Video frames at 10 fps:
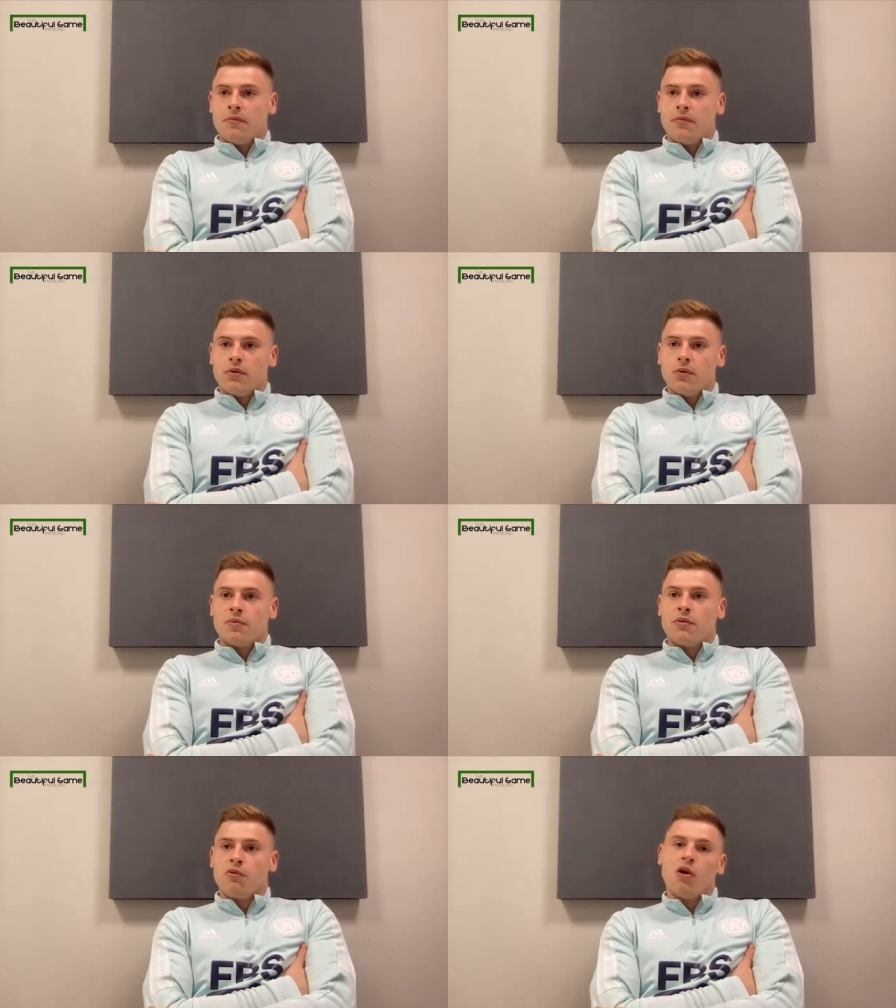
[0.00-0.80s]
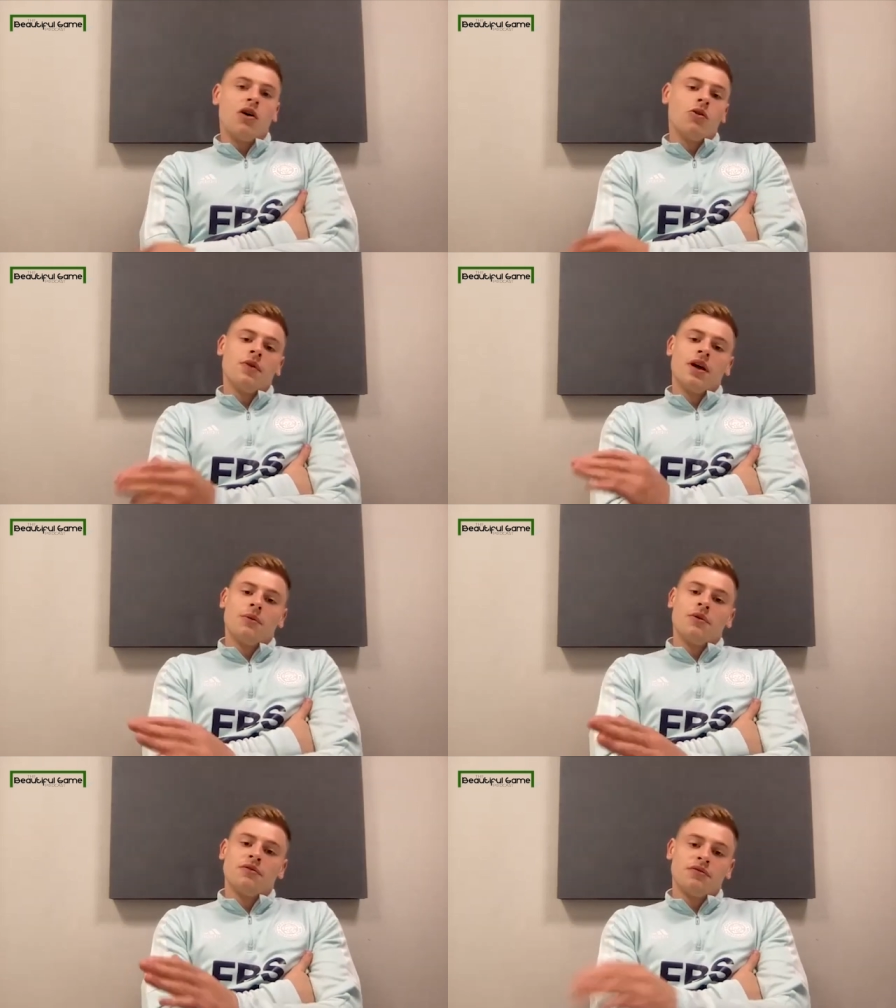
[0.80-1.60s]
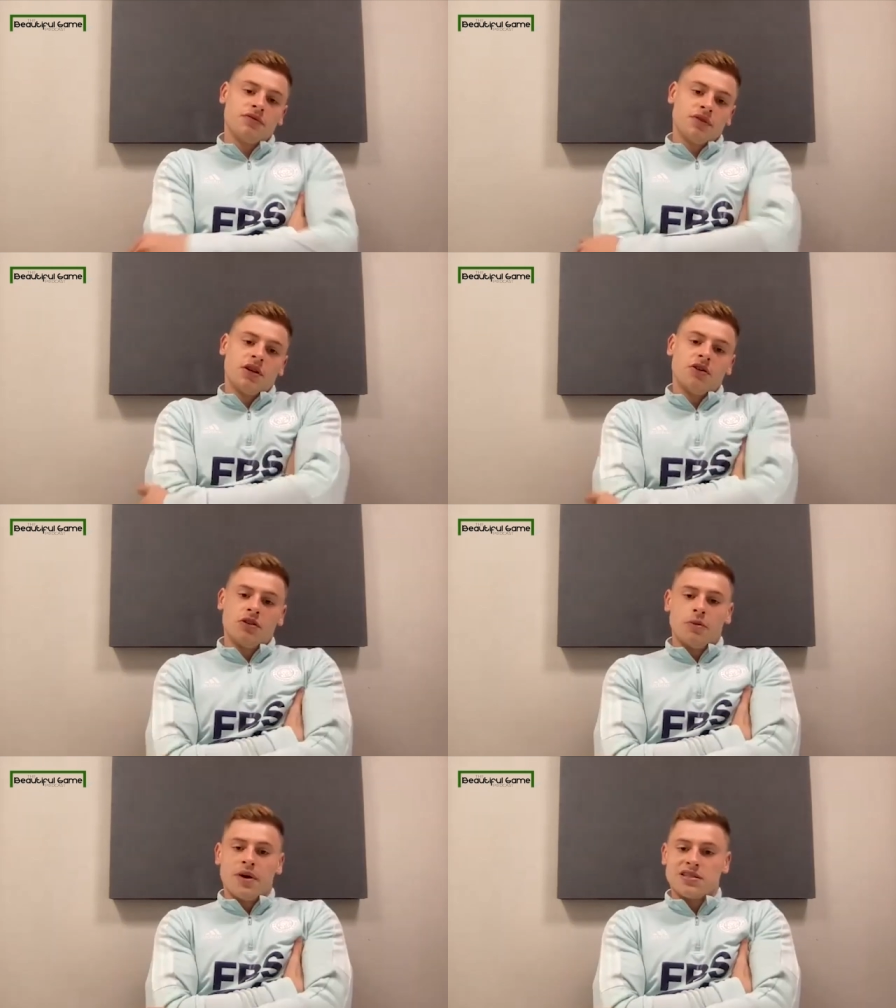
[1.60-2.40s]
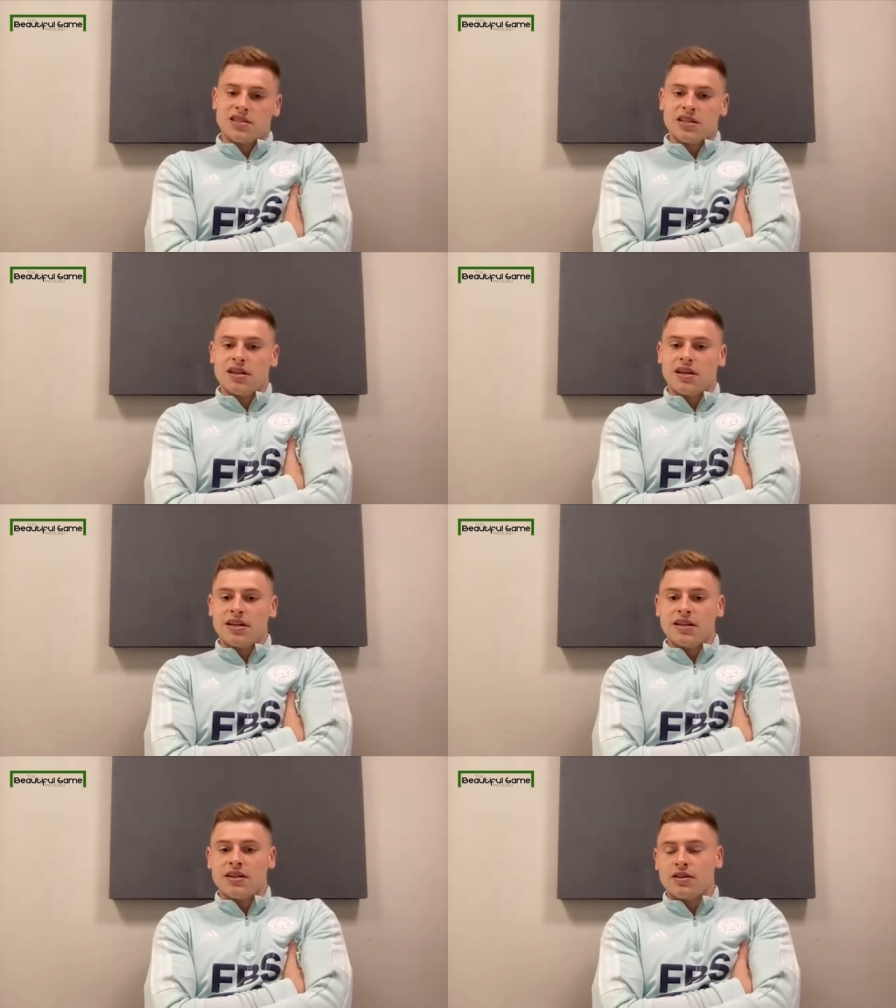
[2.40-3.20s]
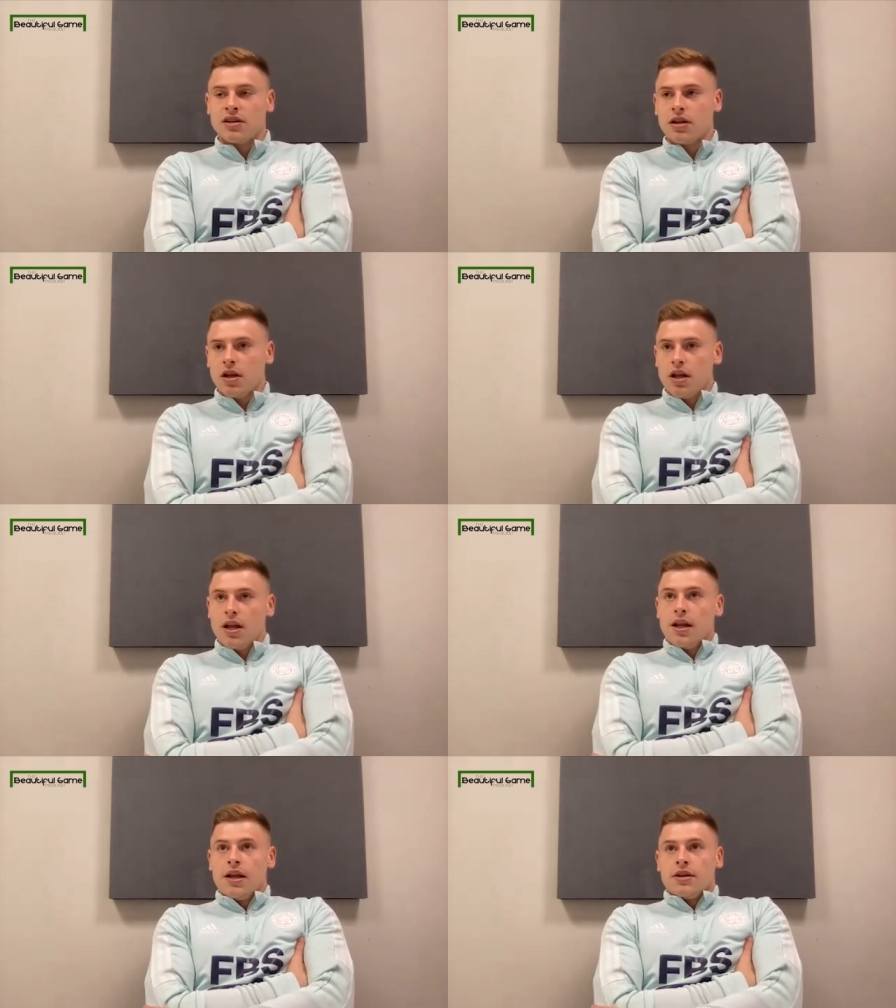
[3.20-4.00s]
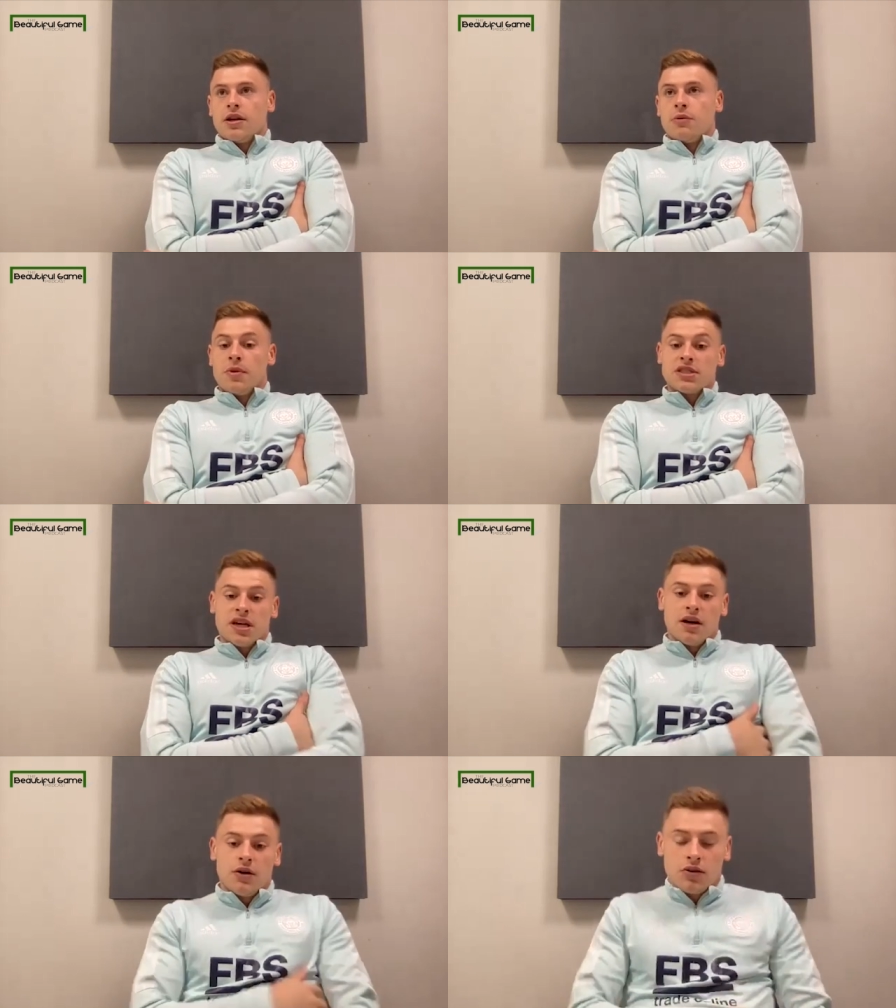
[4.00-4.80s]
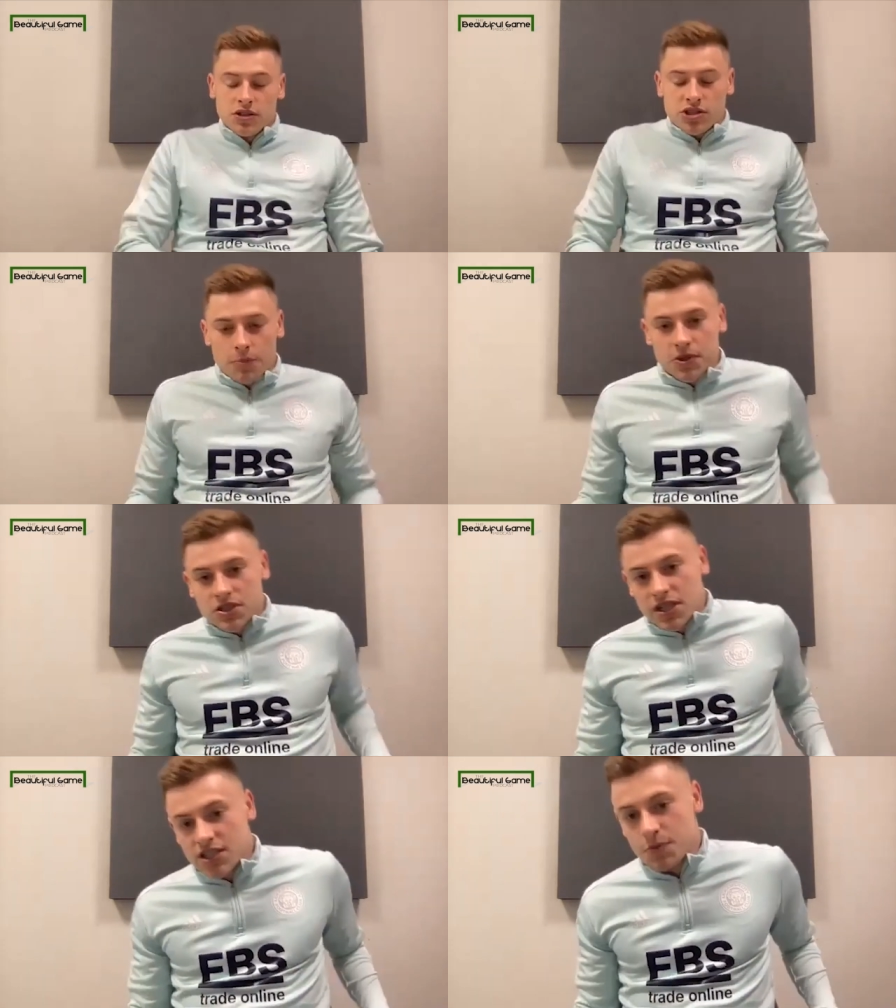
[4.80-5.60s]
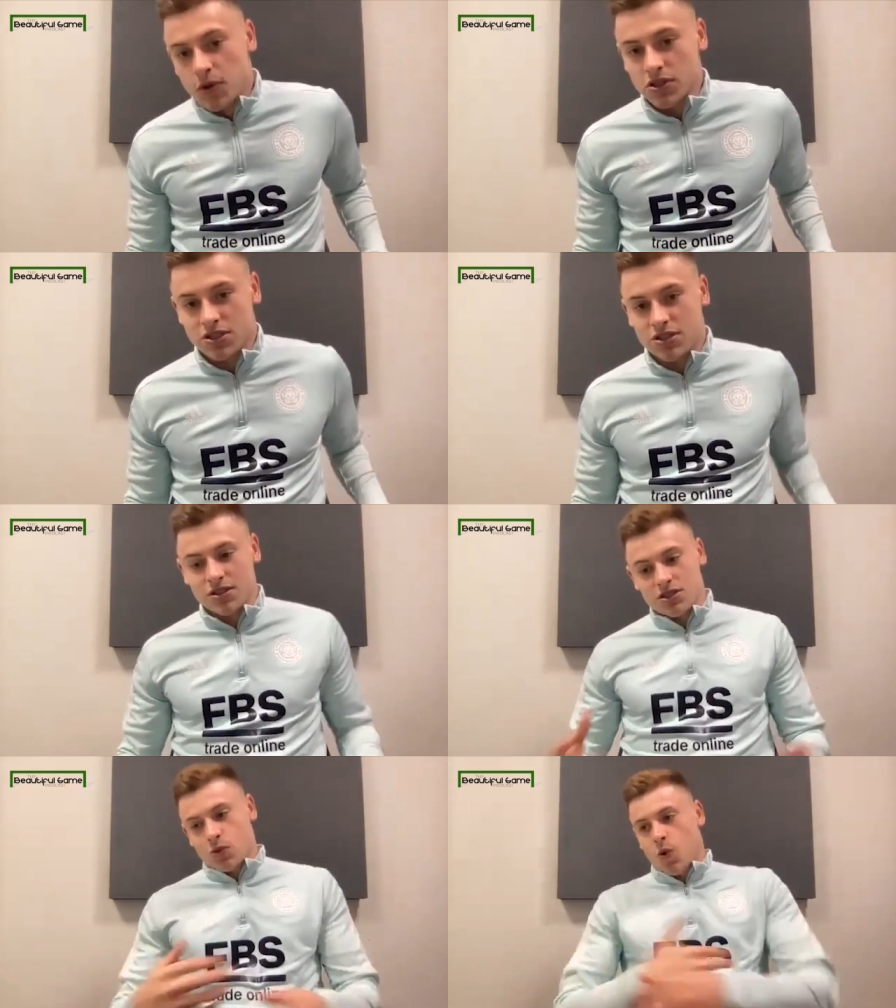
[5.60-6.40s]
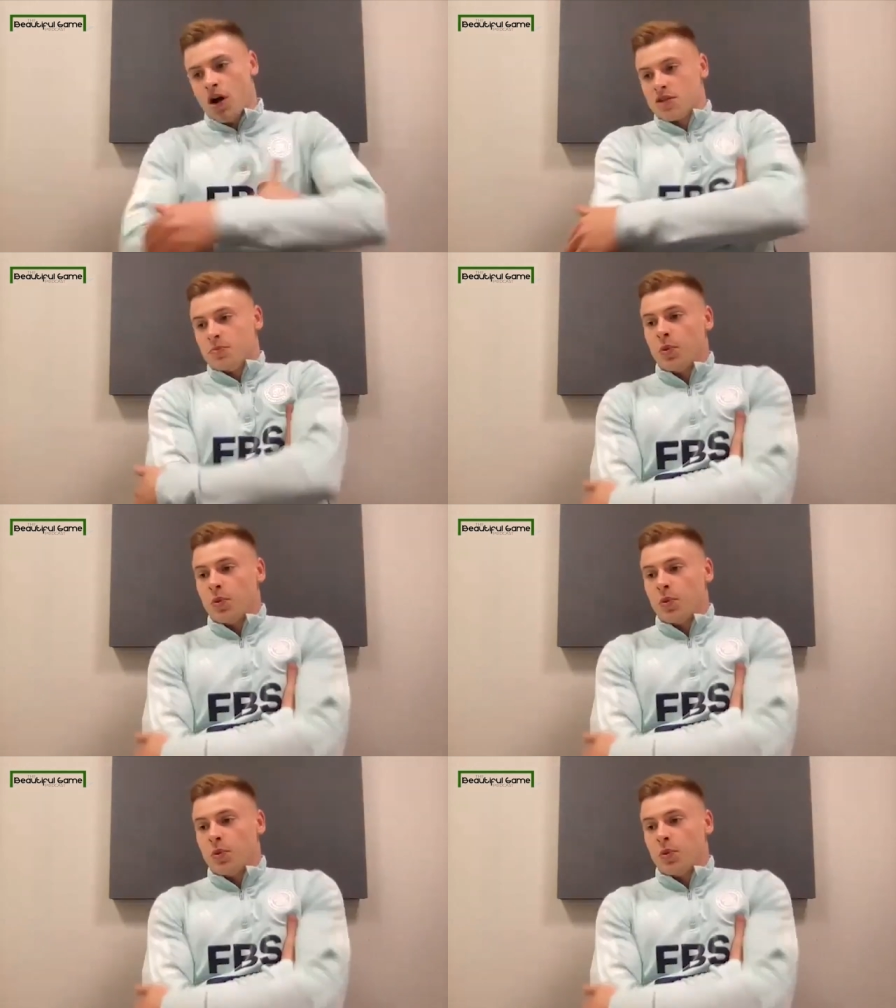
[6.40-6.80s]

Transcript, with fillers: Um, we've been right up there with, you know, the best in the league, and you know, we missed out on the Champions League spots twice.